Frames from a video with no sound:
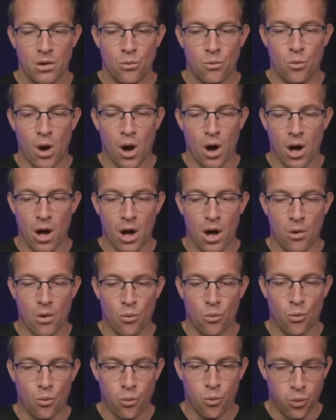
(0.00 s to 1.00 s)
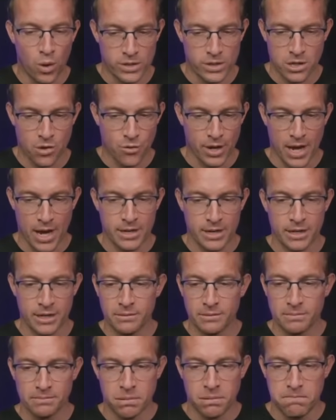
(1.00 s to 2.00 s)
What's going on
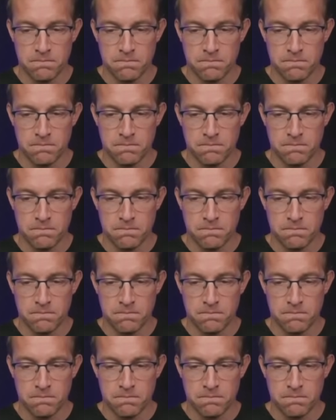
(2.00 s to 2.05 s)
here?